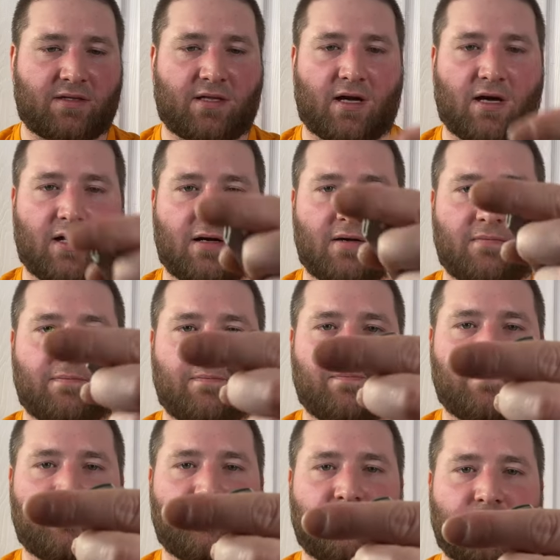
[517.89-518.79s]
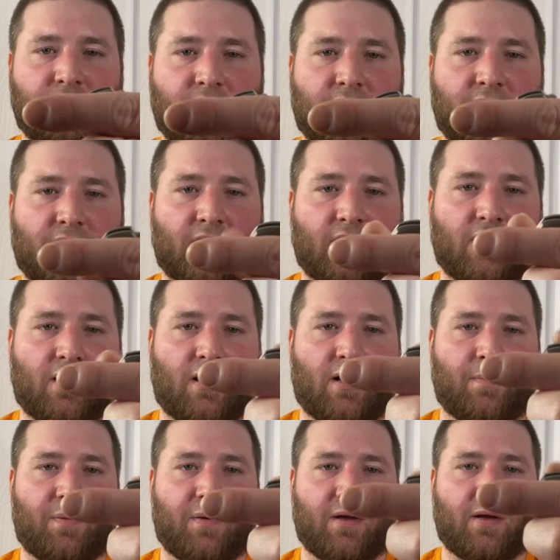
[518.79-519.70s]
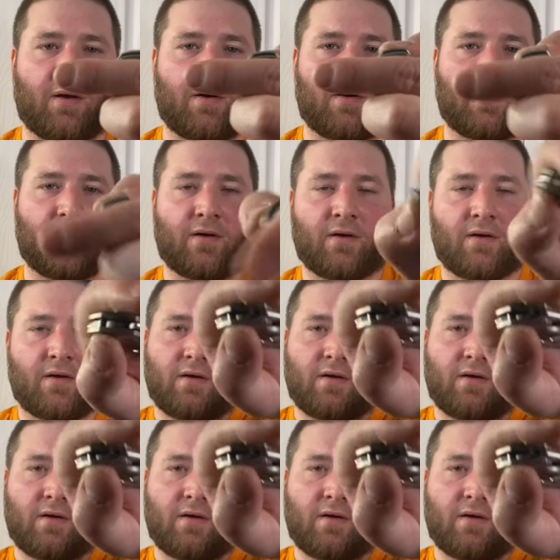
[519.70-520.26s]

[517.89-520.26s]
thumb up here